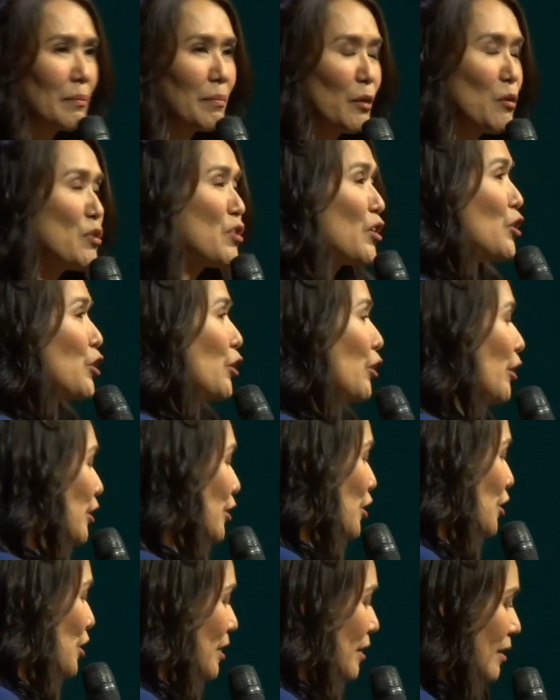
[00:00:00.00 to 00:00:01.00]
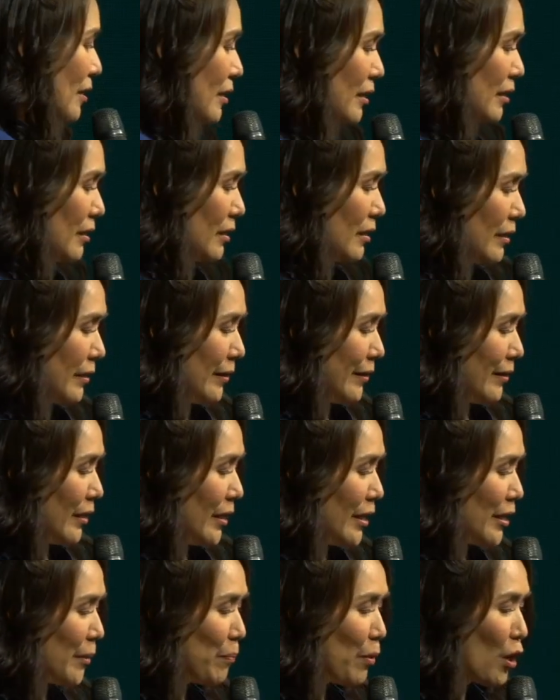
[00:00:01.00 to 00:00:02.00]
There's a church
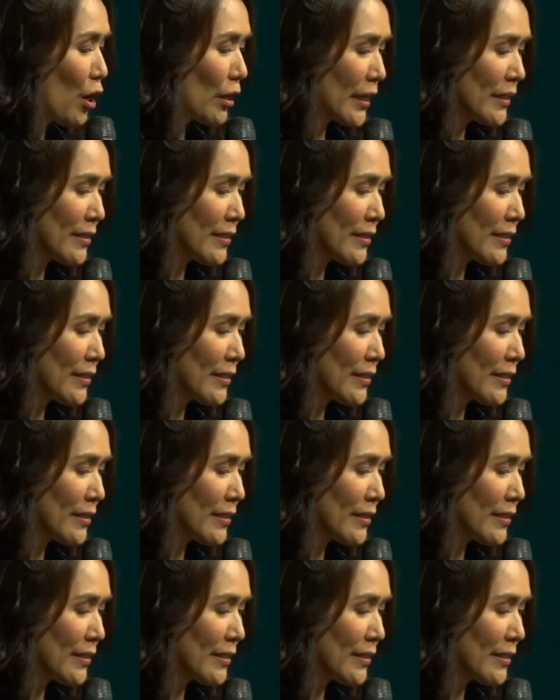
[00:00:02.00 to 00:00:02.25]
in the book.